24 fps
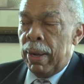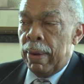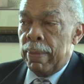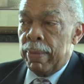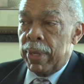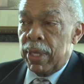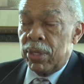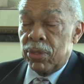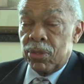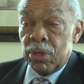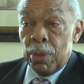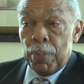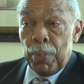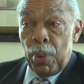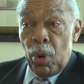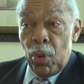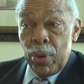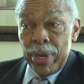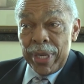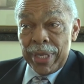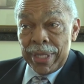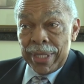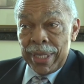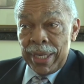His
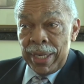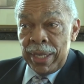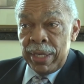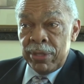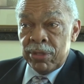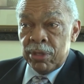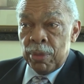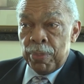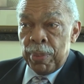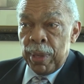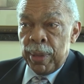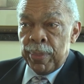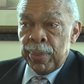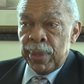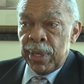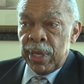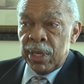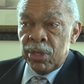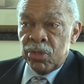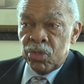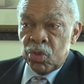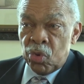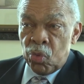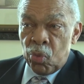appointees, the people he
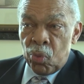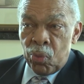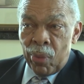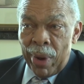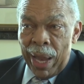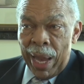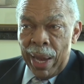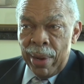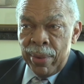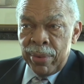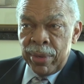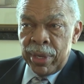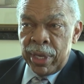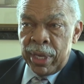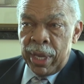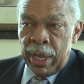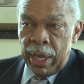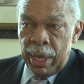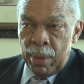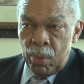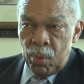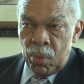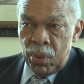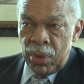has surrounded
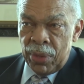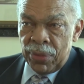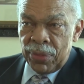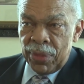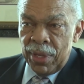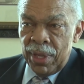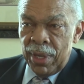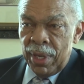him with,